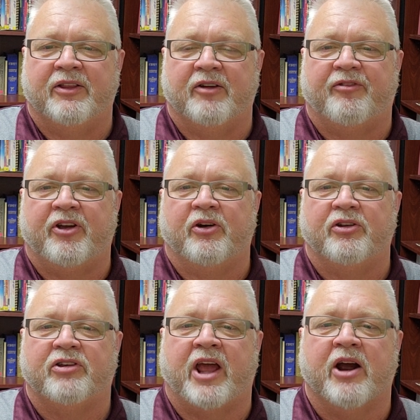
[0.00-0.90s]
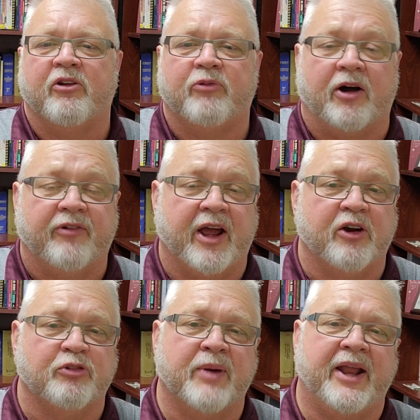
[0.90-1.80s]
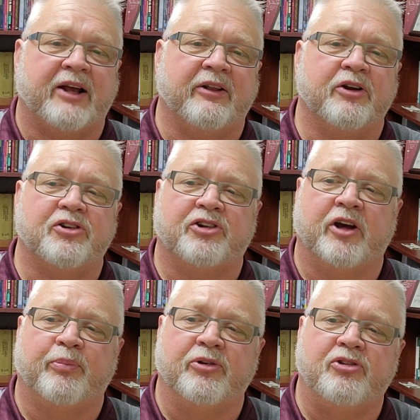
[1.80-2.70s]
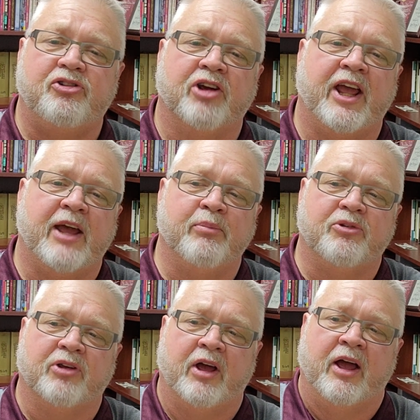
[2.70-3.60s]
the field of charismatic leadership is James